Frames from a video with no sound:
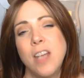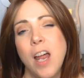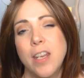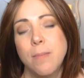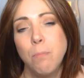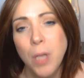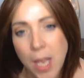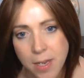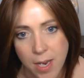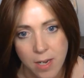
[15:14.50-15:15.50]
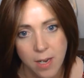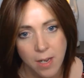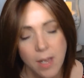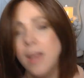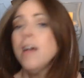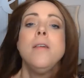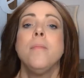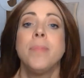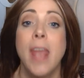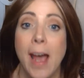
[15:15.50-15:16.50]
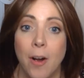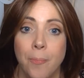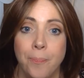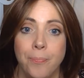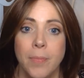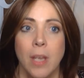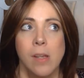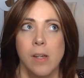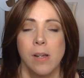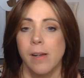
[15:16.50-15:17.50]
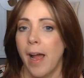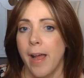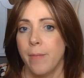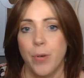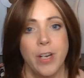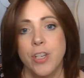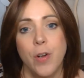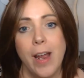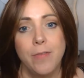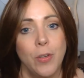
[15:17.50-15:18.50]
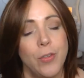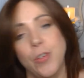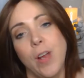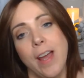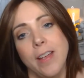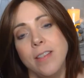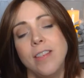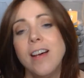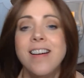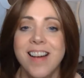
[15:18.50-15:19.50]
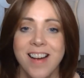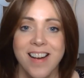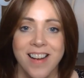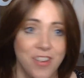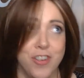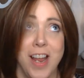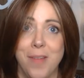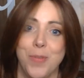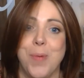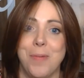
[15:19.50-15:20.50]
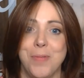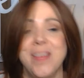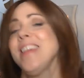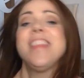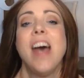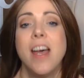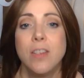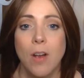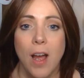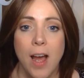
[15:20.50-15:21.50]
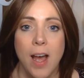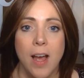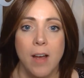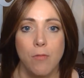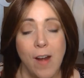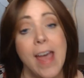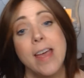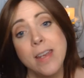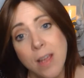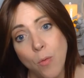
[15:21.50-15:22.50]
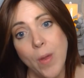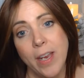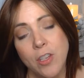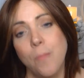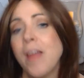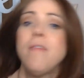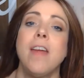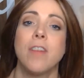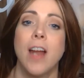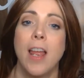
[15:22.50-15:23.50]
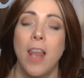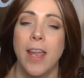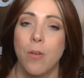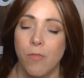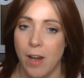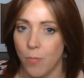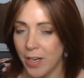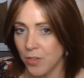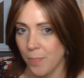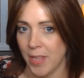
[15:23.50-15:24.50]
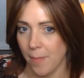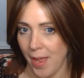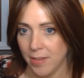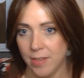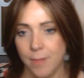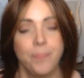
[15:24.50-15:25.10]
not as blended. Now, I'm pretty sure I've told you guys 100 times probably that red wigs are my favorite. I like red wigs on me the best,